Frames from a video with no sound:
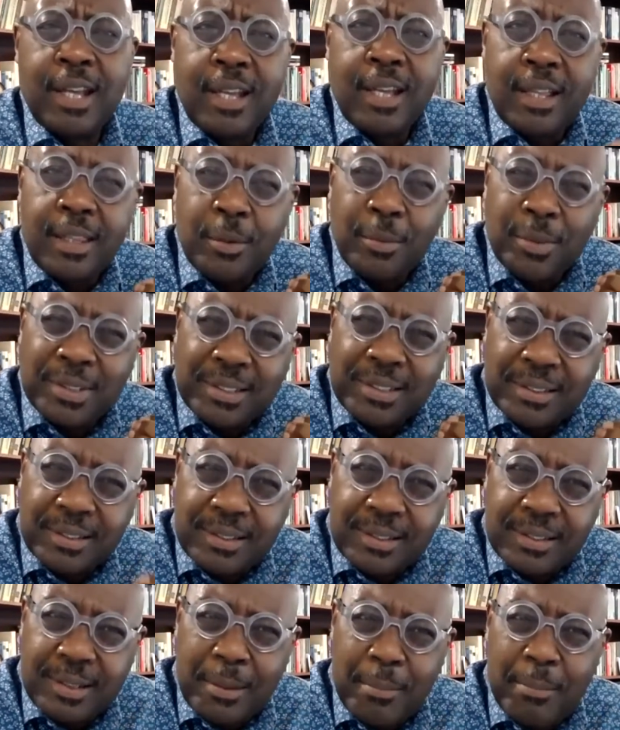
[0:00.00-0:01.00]
There was
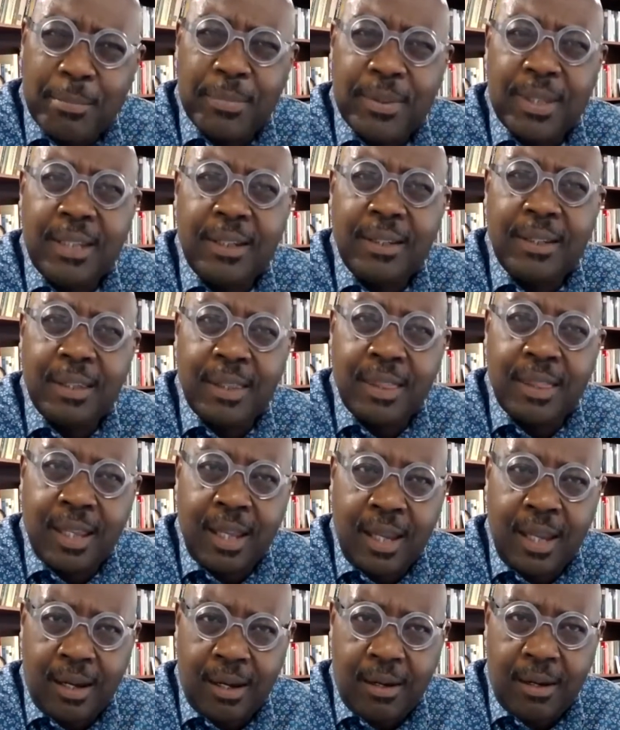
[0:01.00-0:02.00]
something
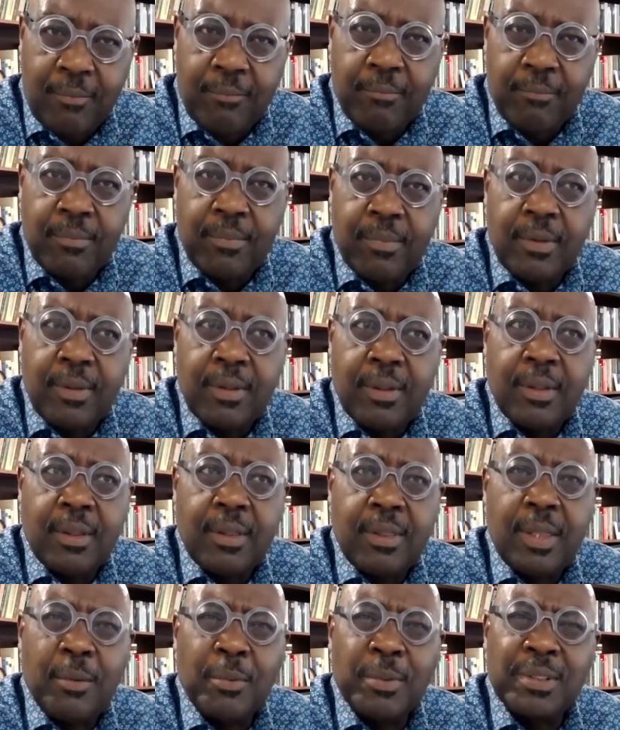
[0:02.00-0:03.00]
there
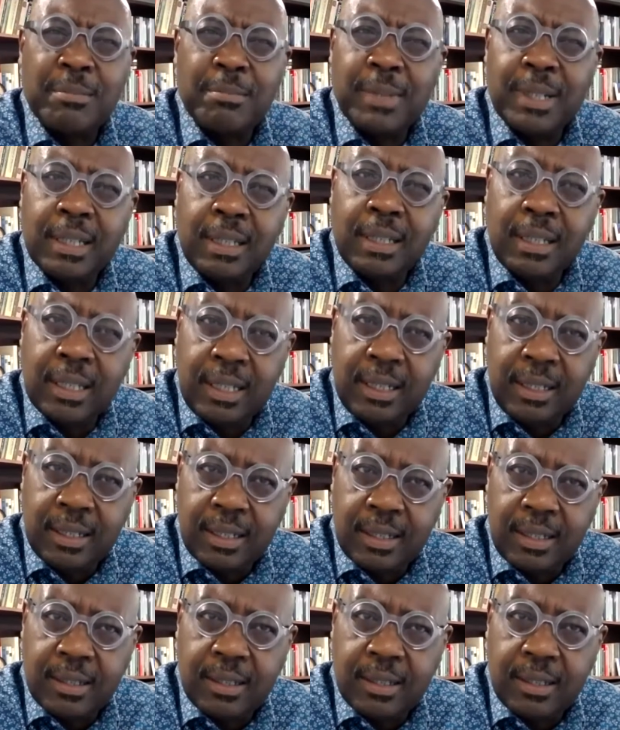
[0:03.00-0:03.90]
that was malignant,